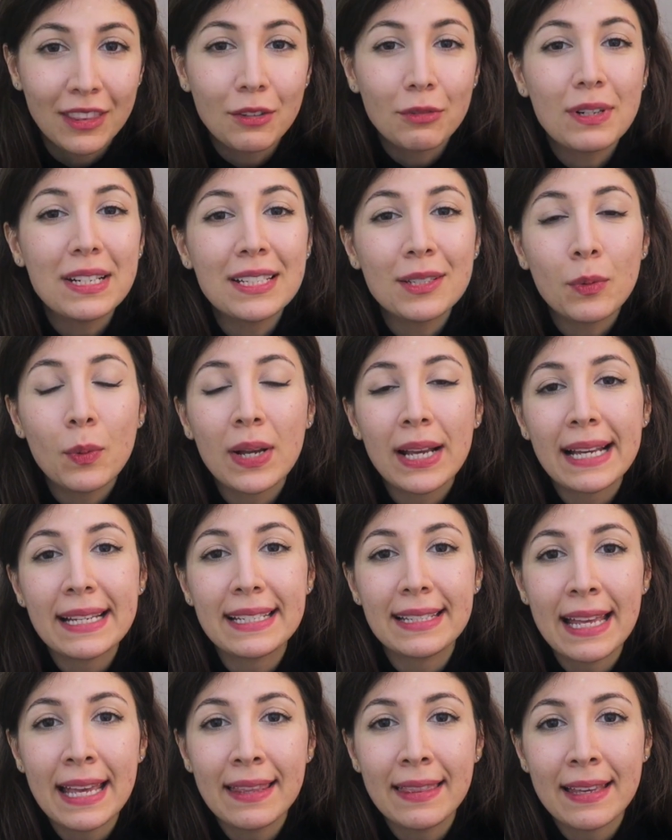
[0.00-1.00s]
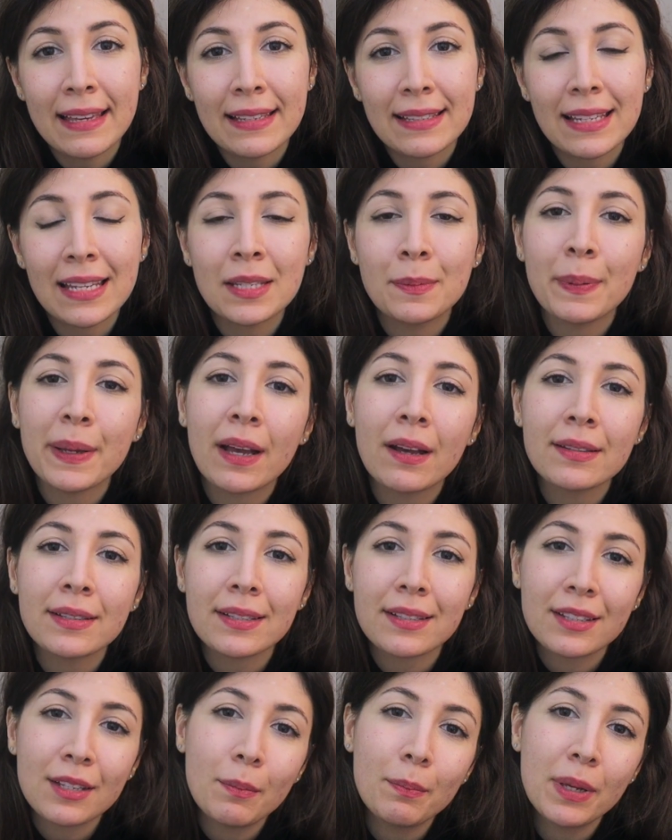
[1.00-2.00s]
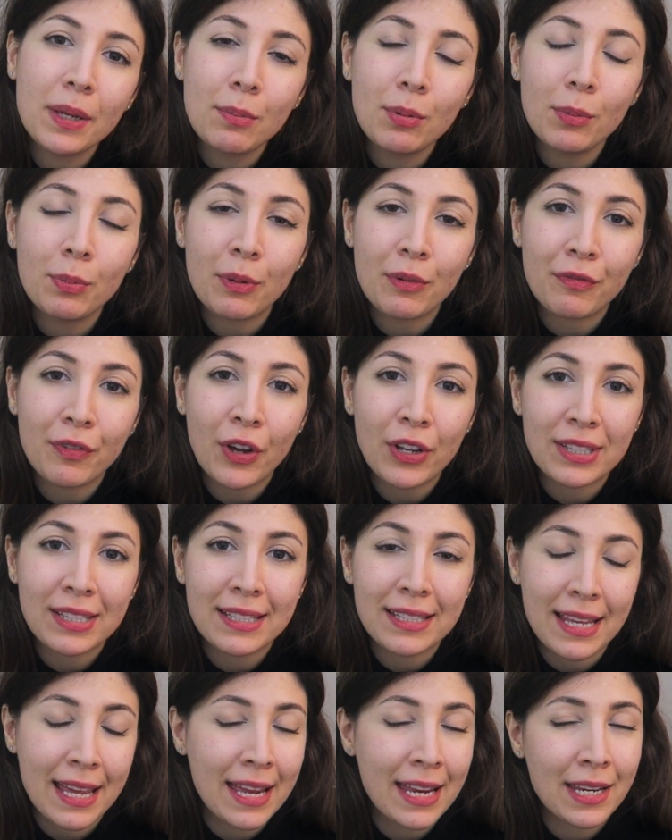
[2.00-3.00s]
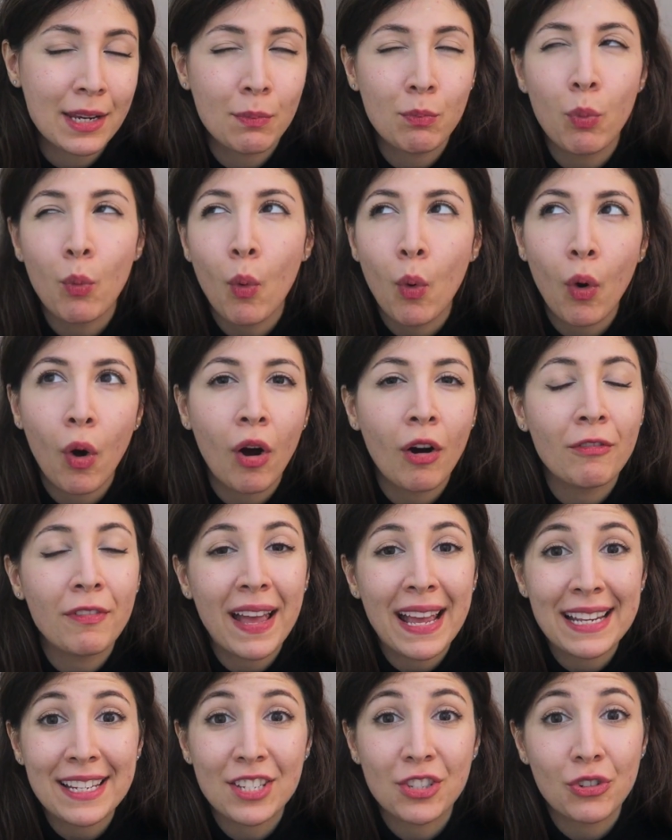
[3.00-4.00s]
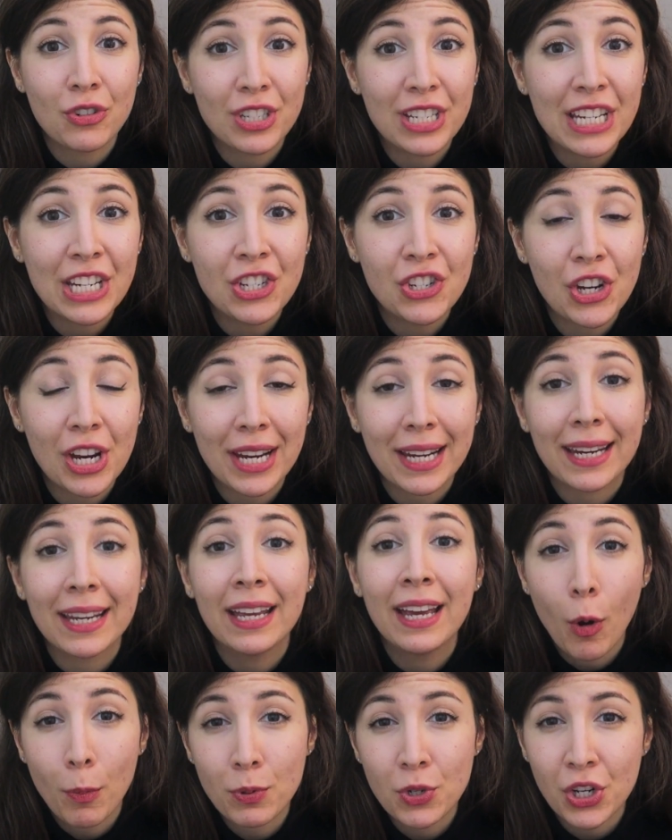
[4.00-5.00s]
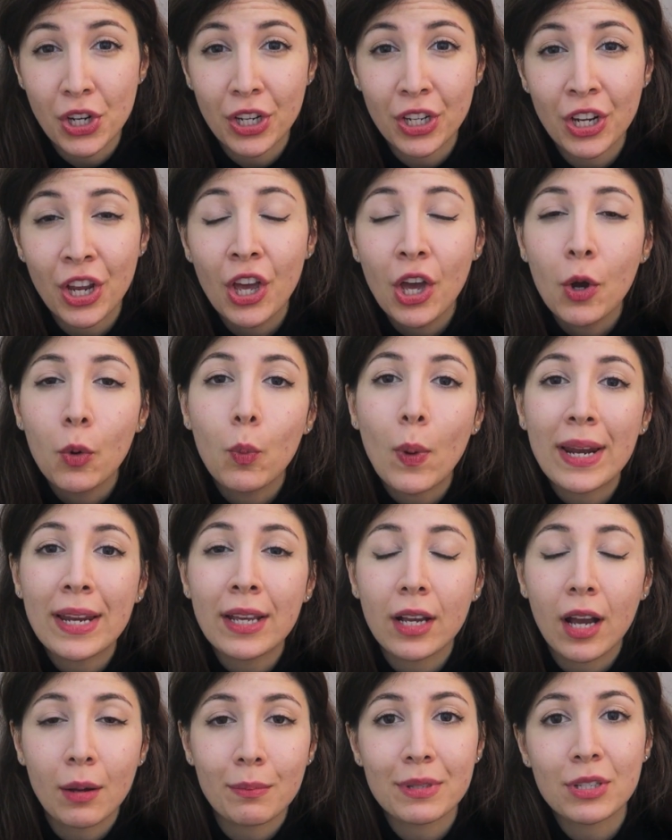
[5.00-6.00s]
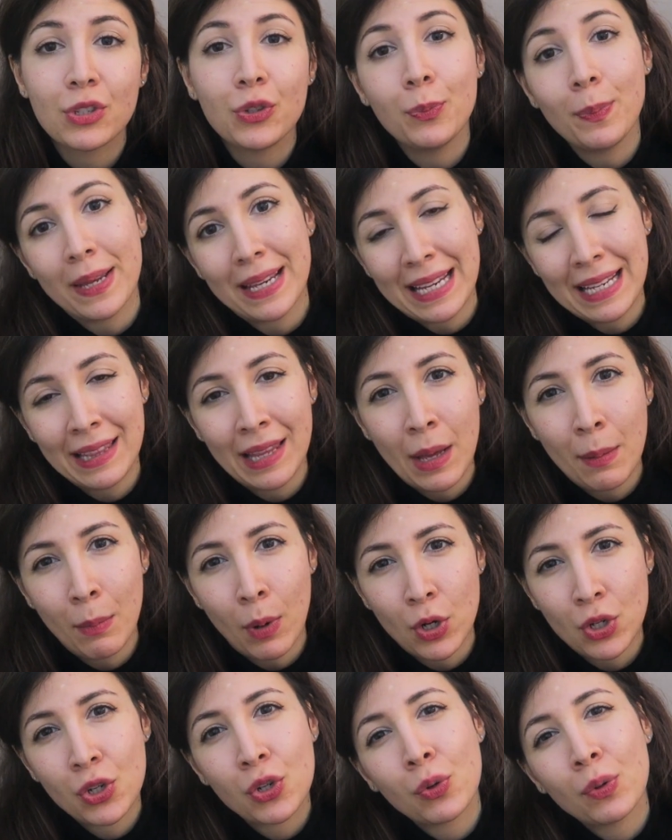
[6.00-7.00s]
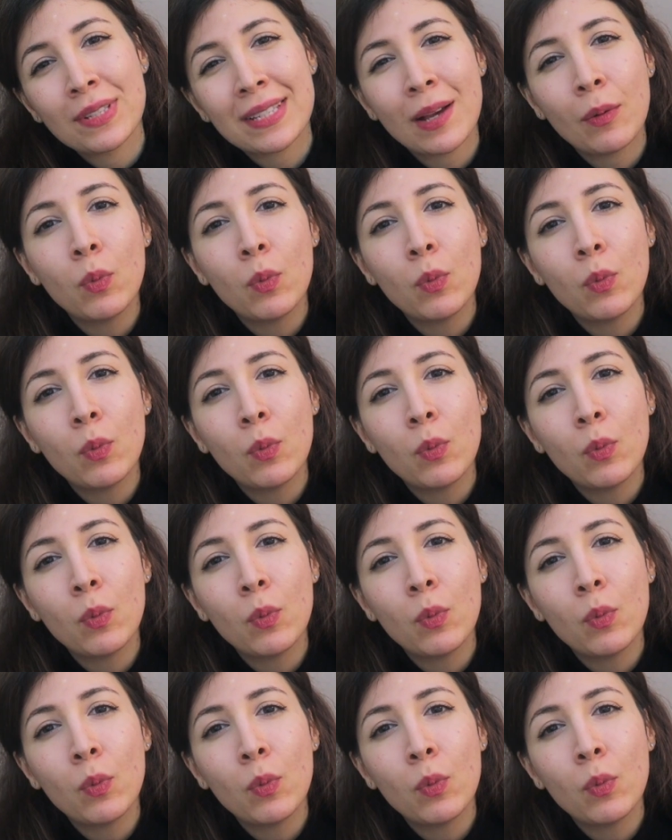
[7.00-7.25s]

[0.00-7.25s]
The reason why I say this is because some people prefer to take more of a strategic option when it comes to picking their modules.